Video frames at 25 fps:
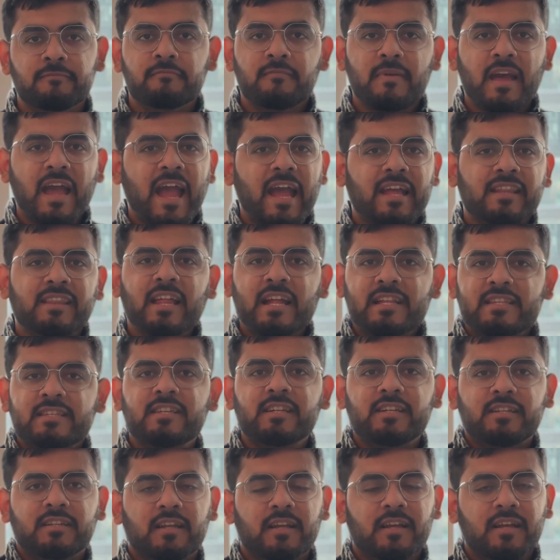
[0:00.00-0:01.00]
And that's
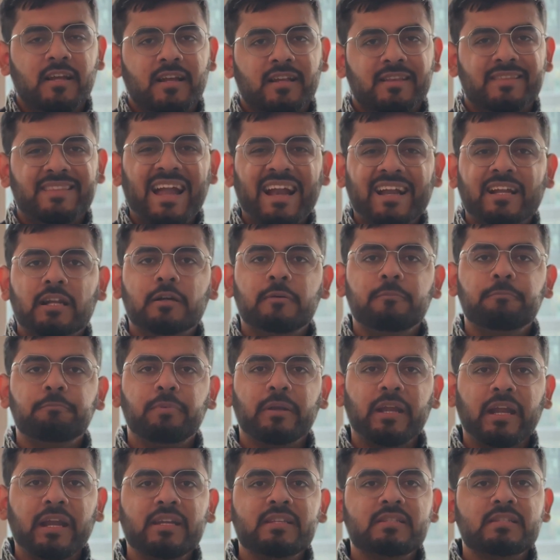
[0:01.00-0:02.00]
it. That
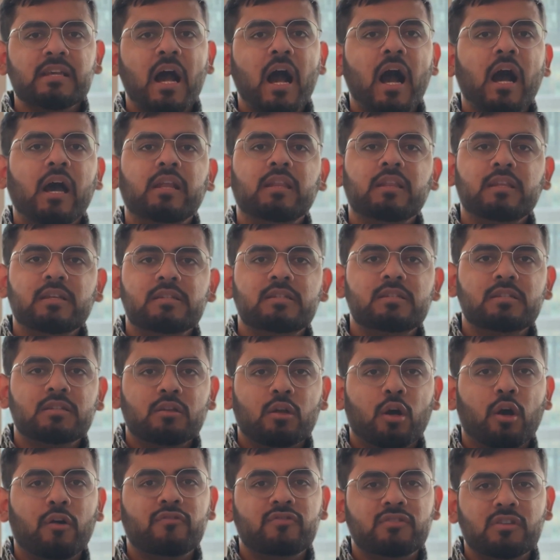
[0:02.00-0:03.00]
completes our list
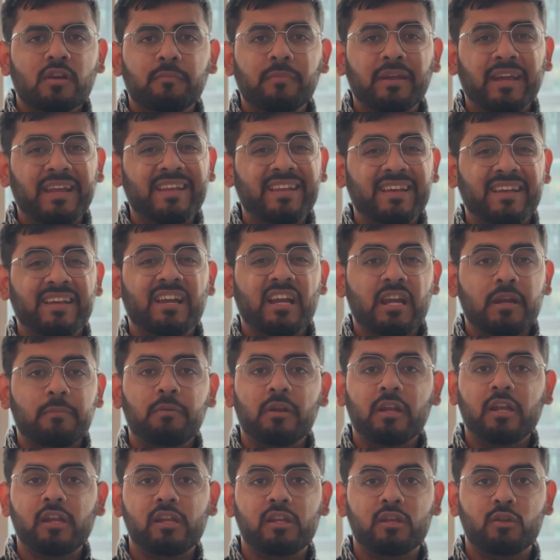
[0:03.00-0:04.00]
of some
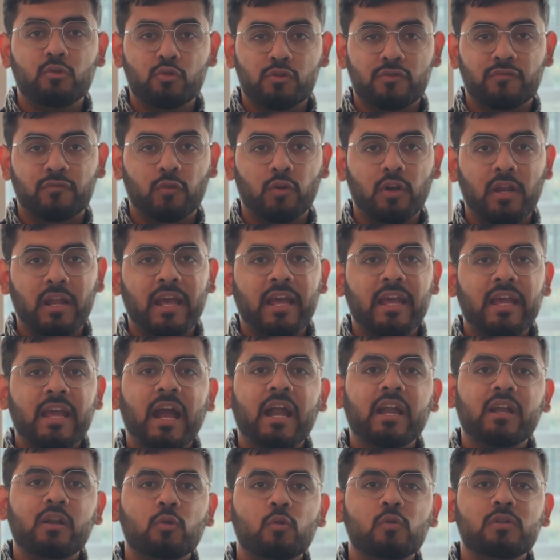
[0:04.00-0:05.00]
incredibly useful AI
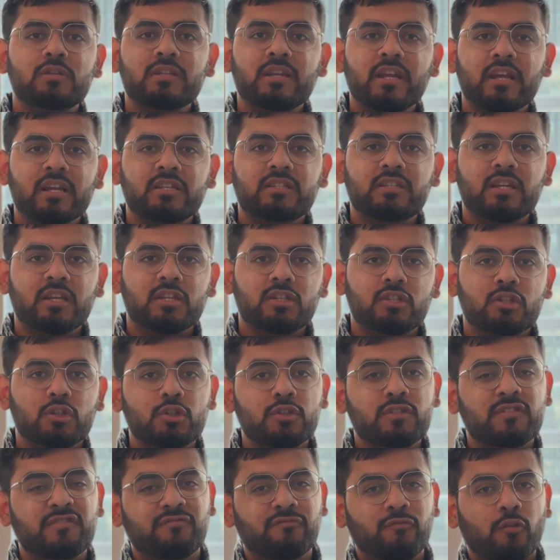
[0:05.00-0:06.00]
tools and
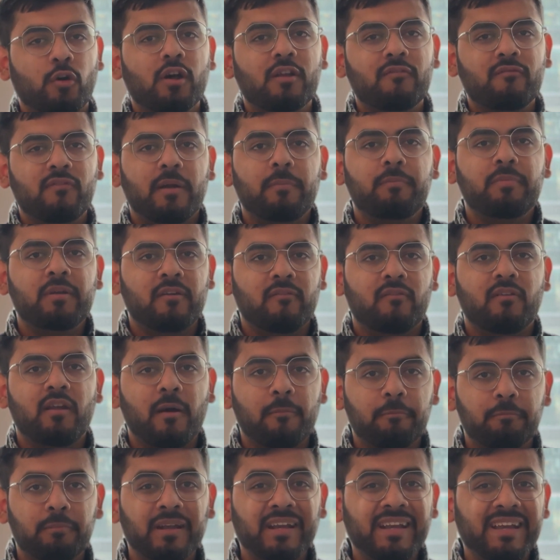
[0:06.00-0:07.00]
extensions for web
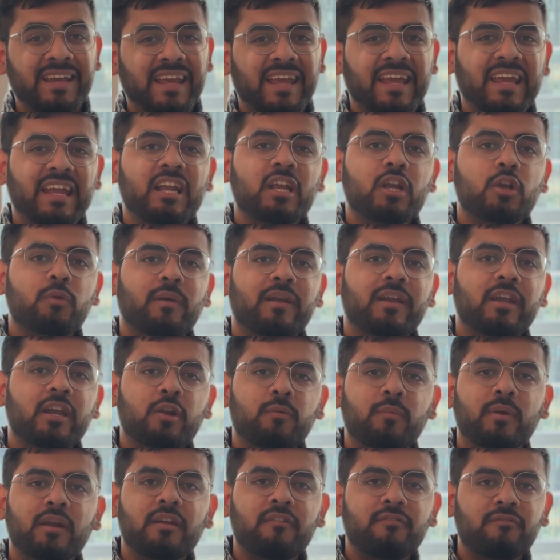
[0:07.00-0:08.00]
development in
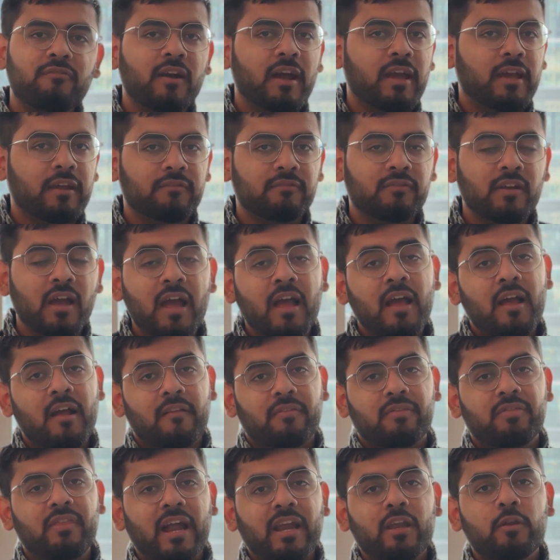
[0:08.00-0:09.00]
2025
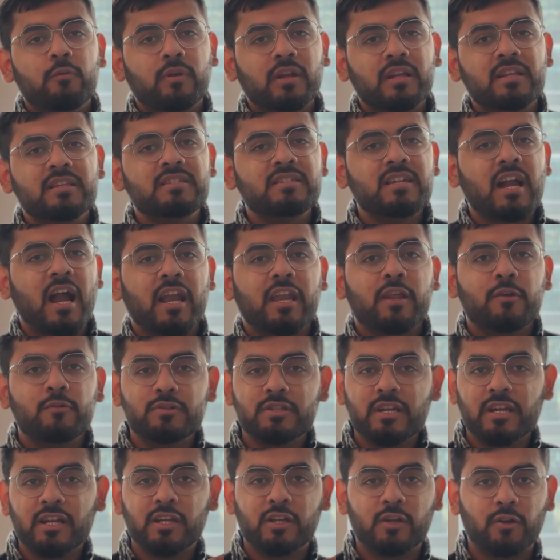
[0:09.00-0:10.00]
that you can start
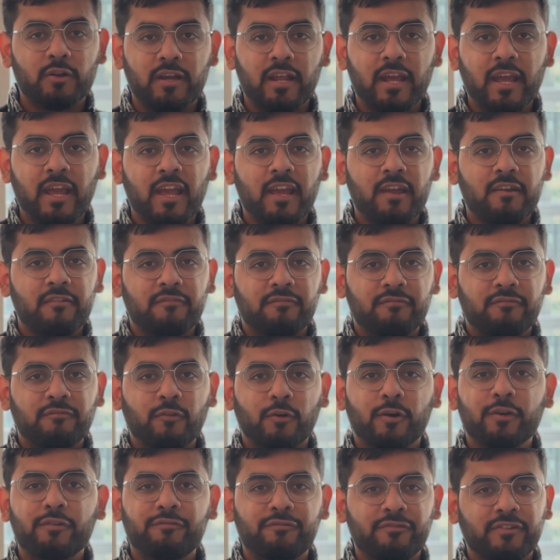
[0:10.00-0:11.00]
using today
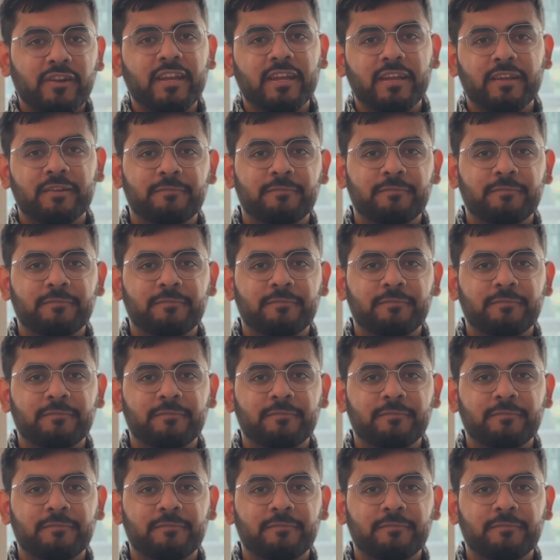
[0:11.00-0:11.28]
for free.